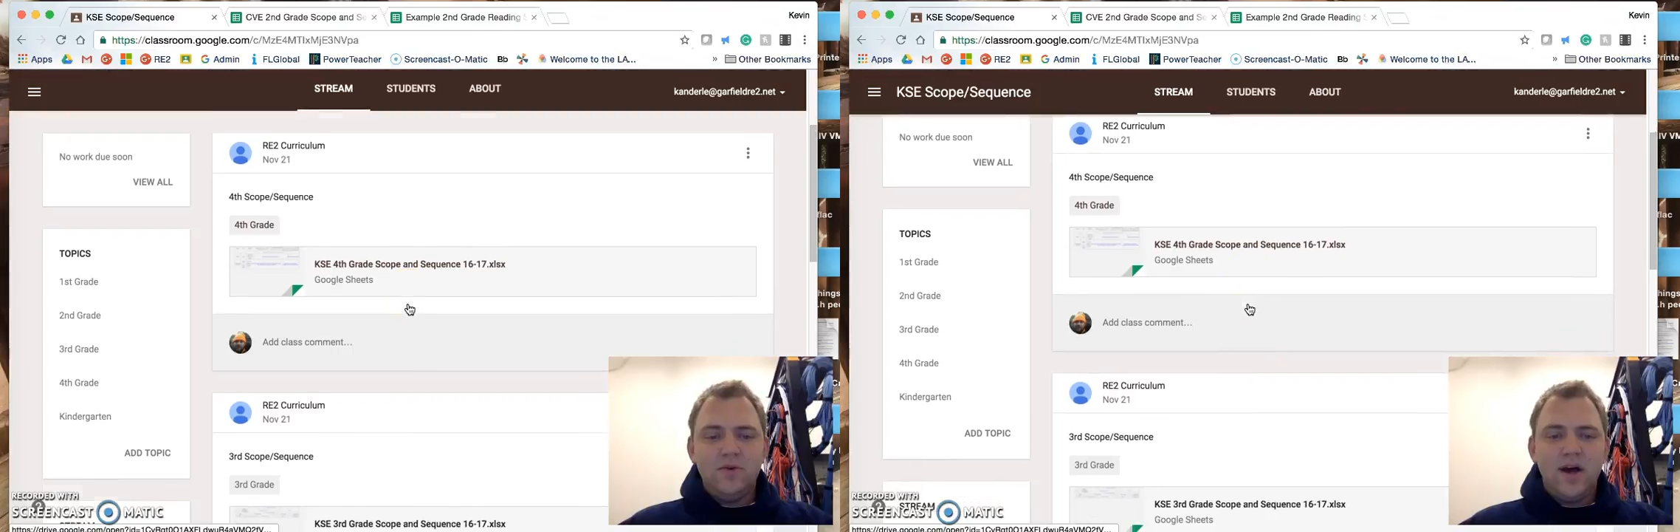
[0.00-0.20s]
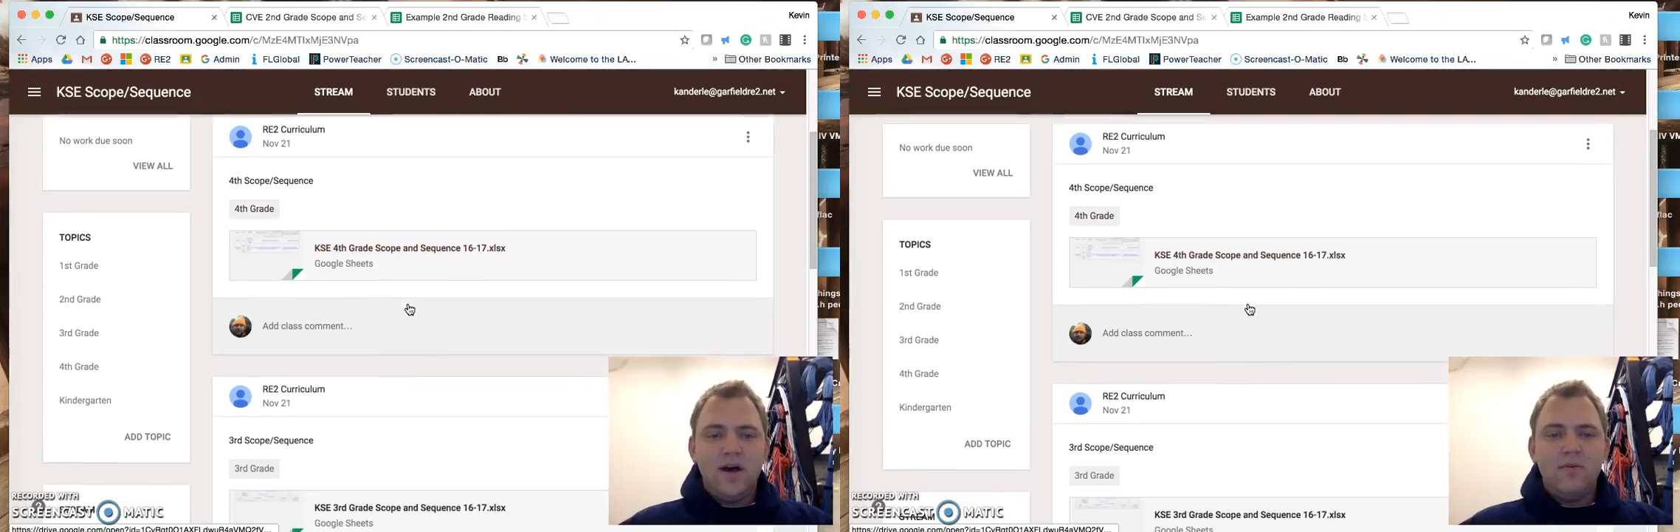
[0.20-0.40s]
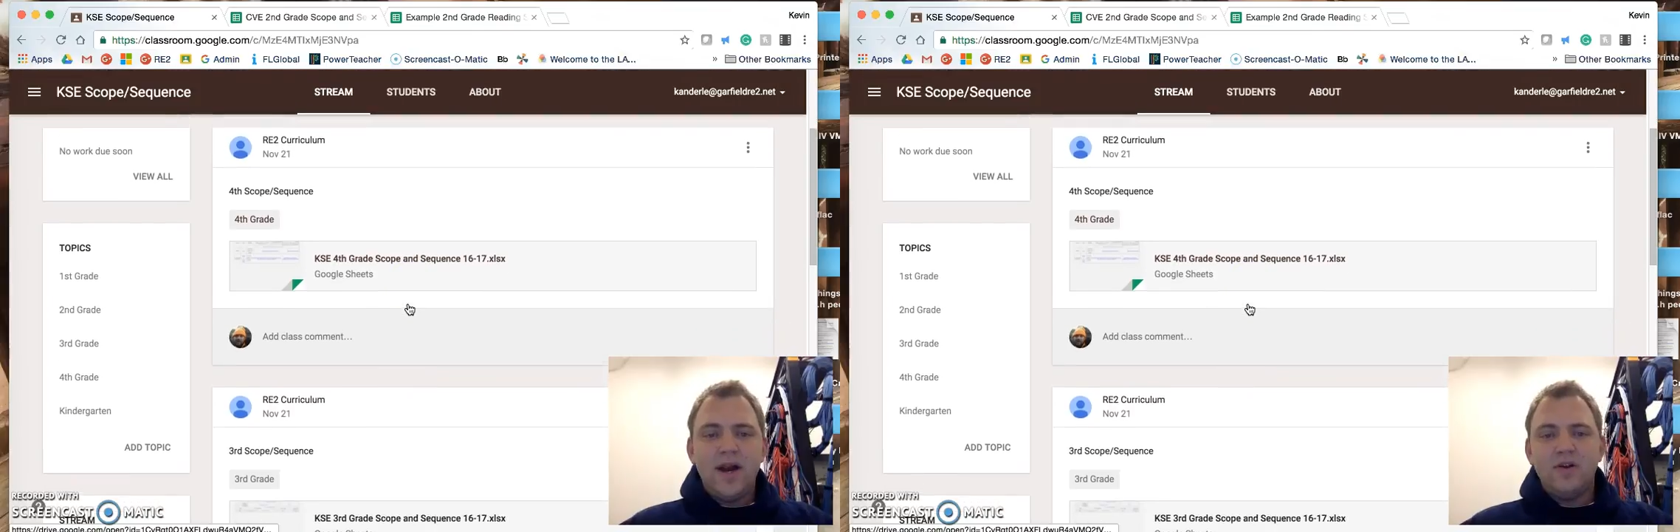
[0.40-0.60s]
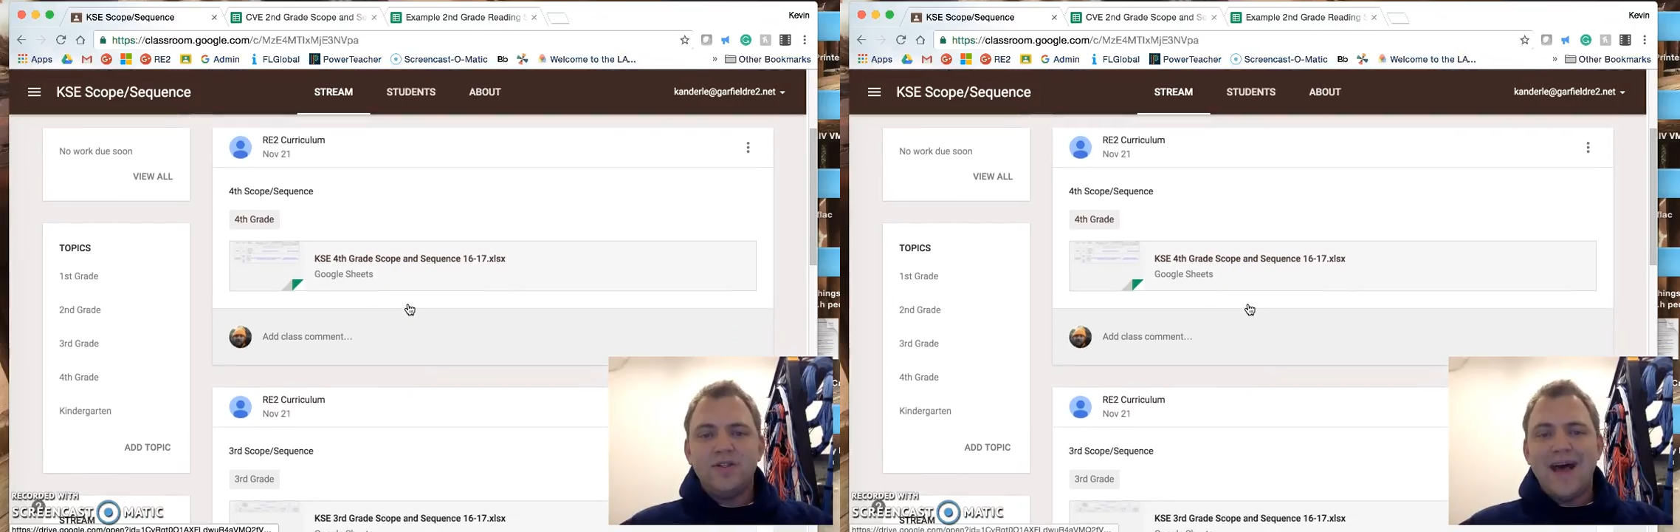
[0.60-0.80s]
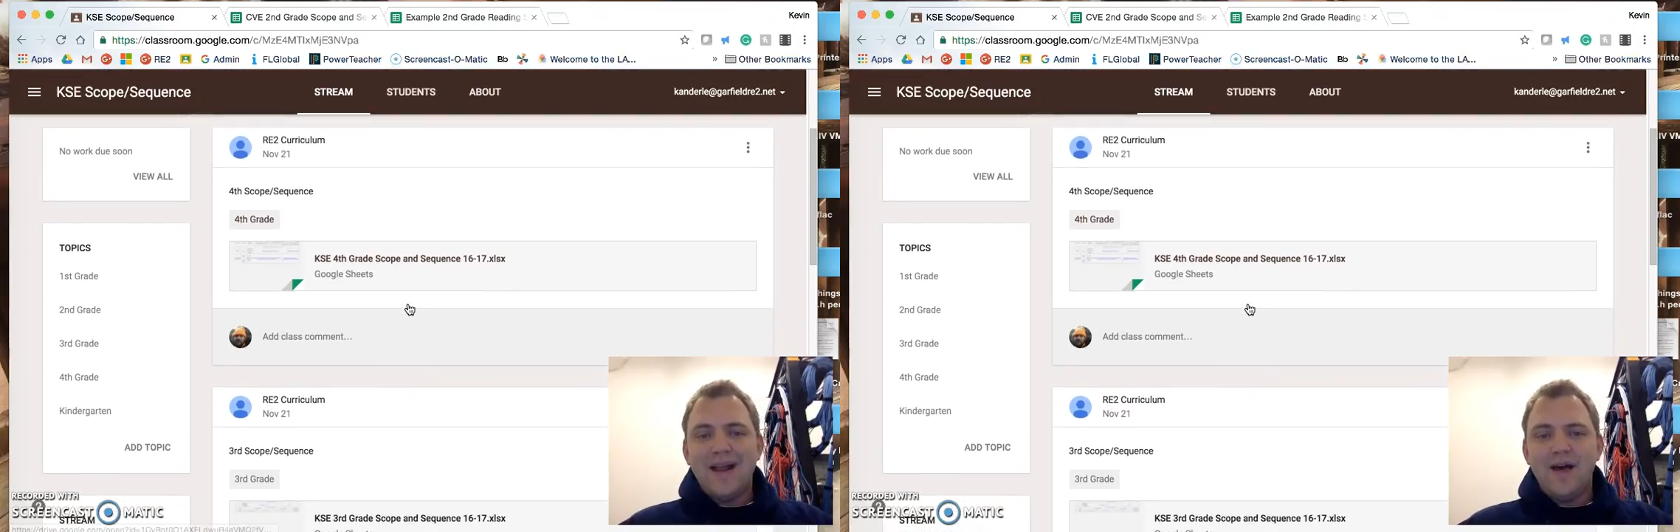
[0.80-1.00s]
Right now
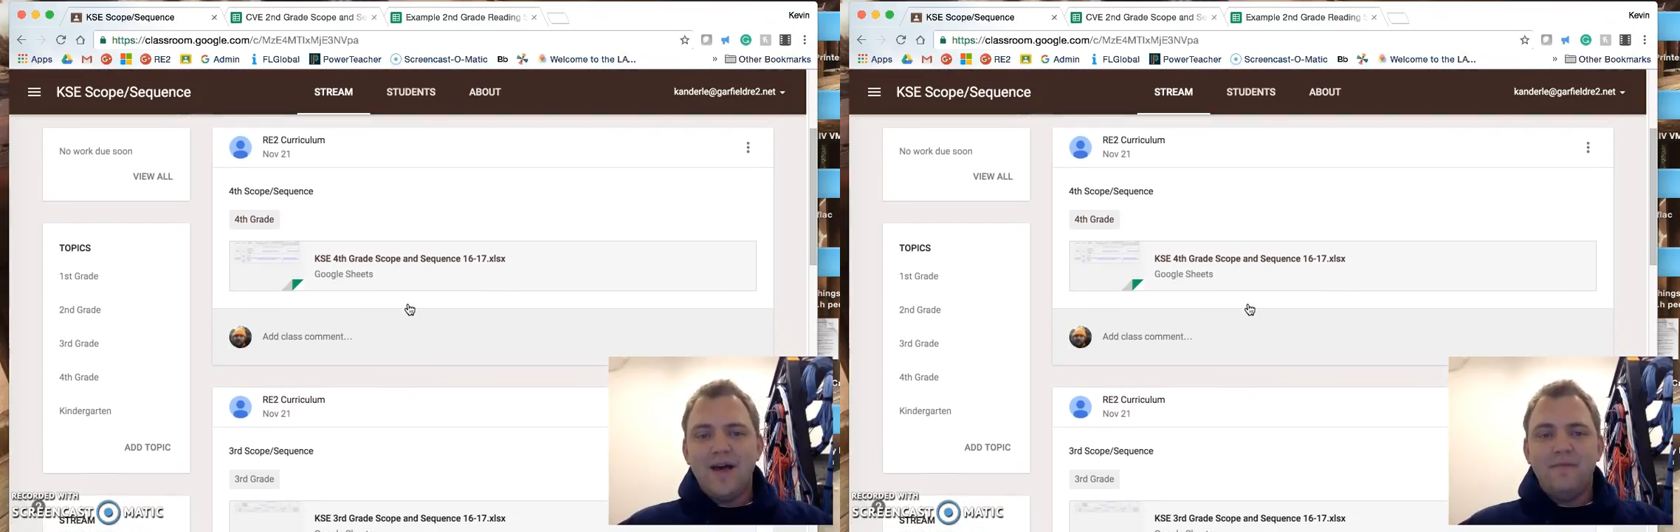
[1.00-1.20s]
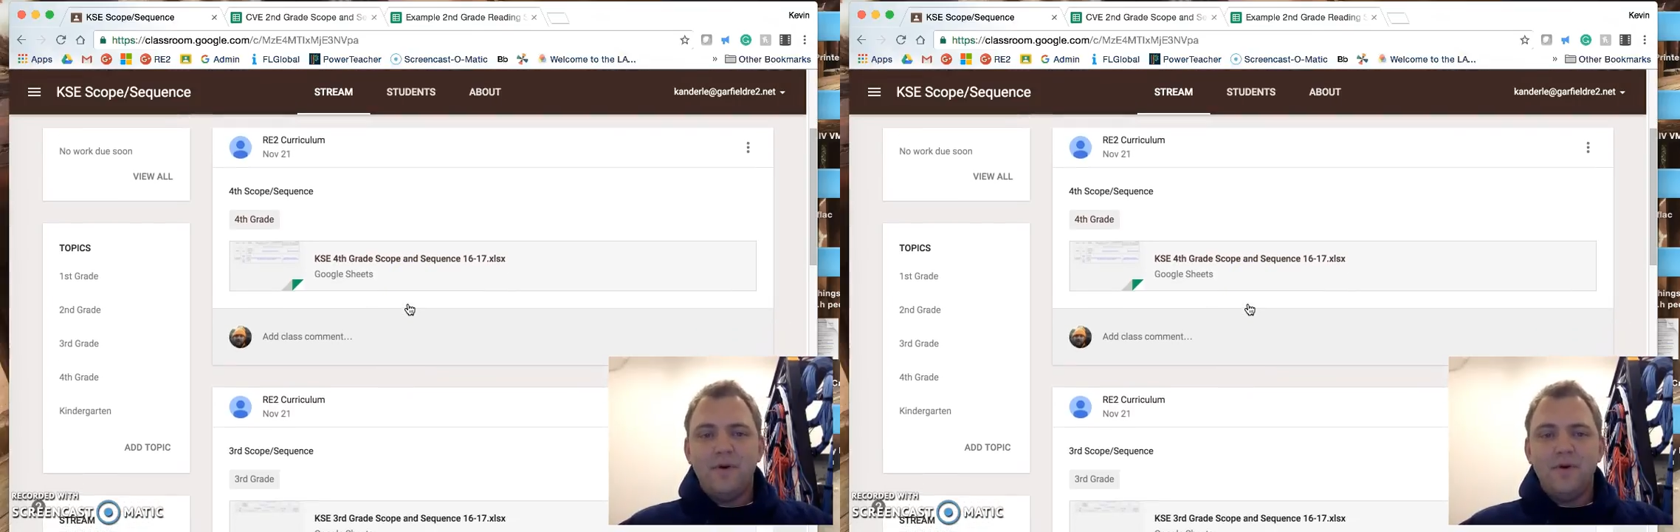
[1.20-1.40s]
there's not a lot of